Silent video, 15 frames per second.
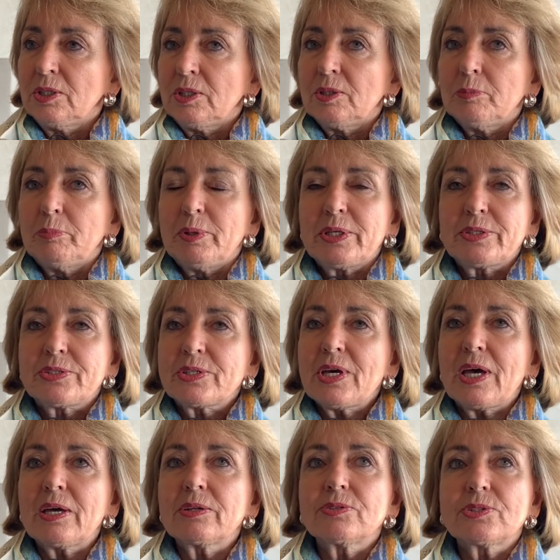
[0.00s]
But
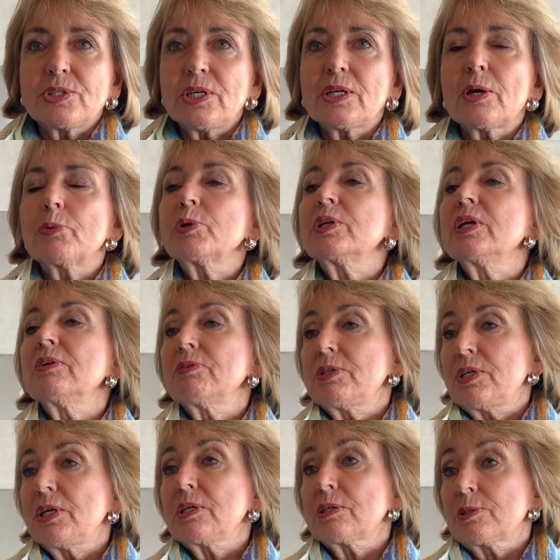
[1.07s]
I said I would never
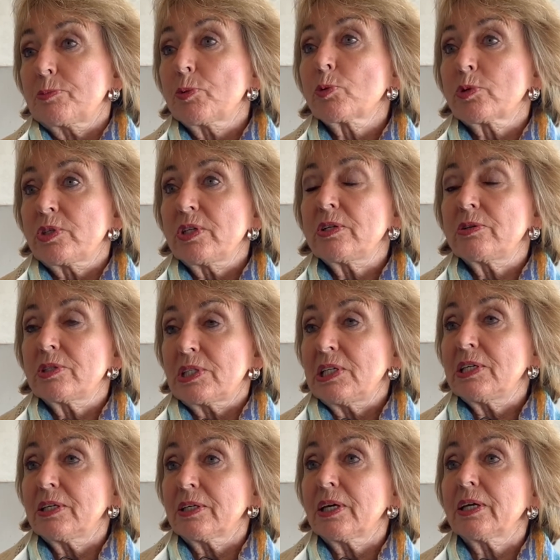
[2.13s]
take a sport seriously
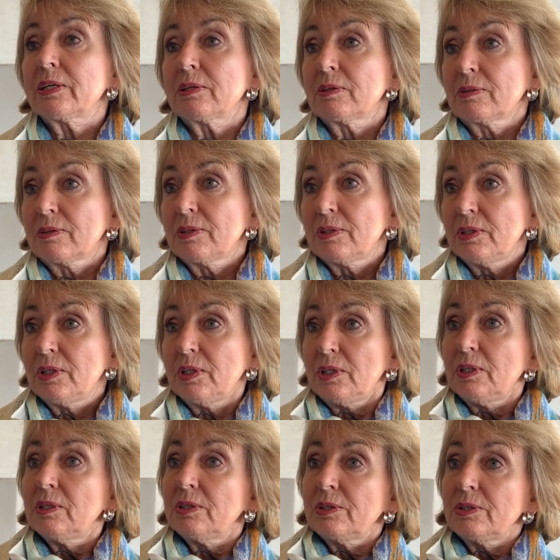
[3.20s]
again.
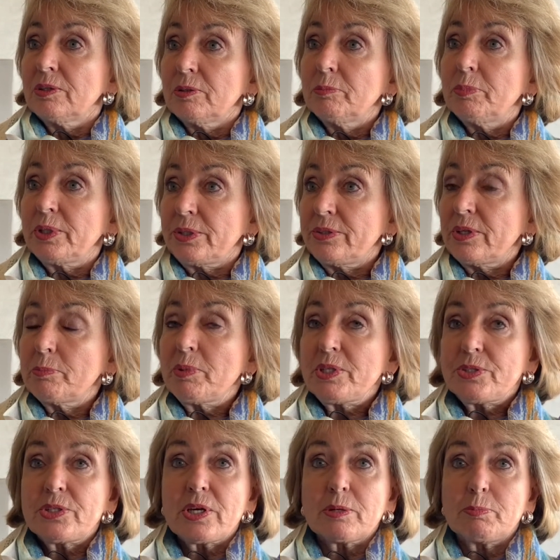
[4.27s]
But I must
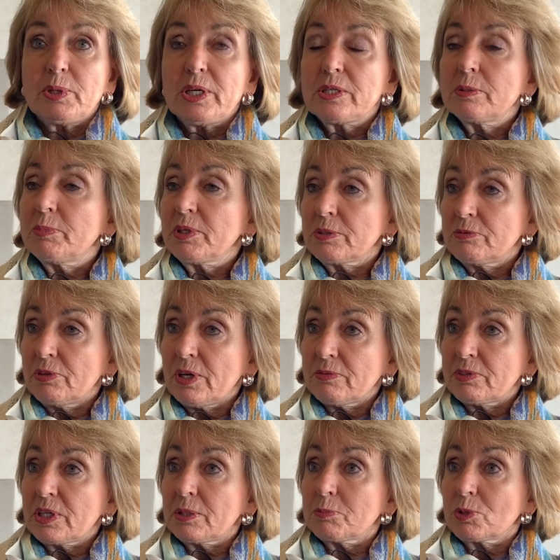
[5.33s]
say I played about 5
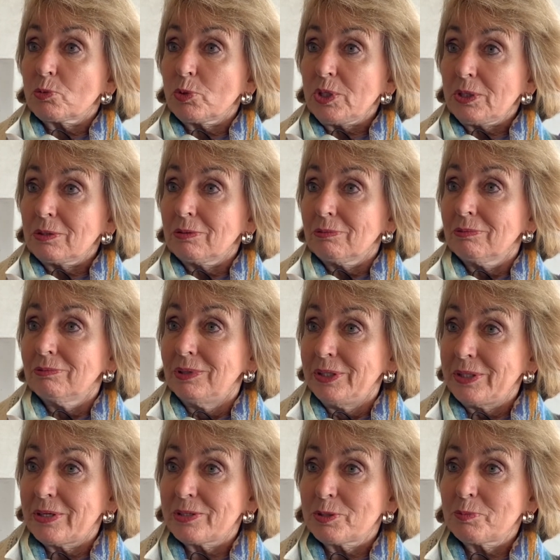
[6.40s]
times a week when
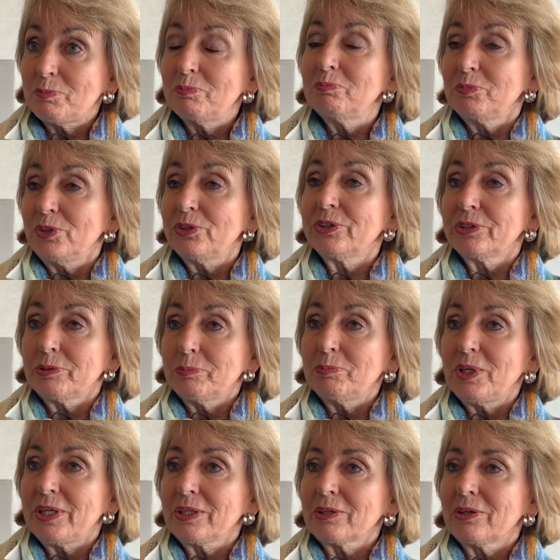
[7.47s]
I was,
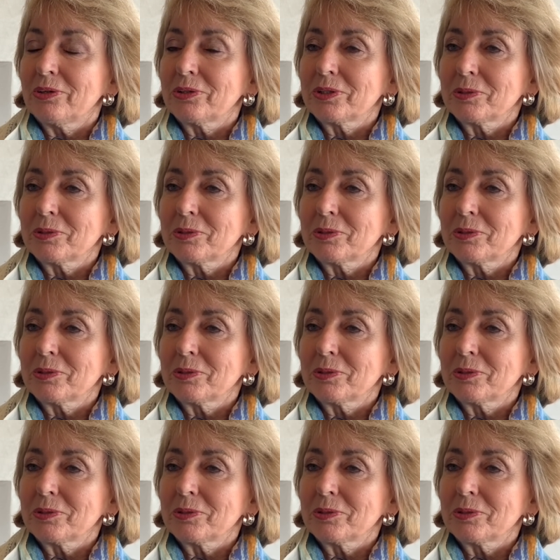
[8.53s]
playing hard.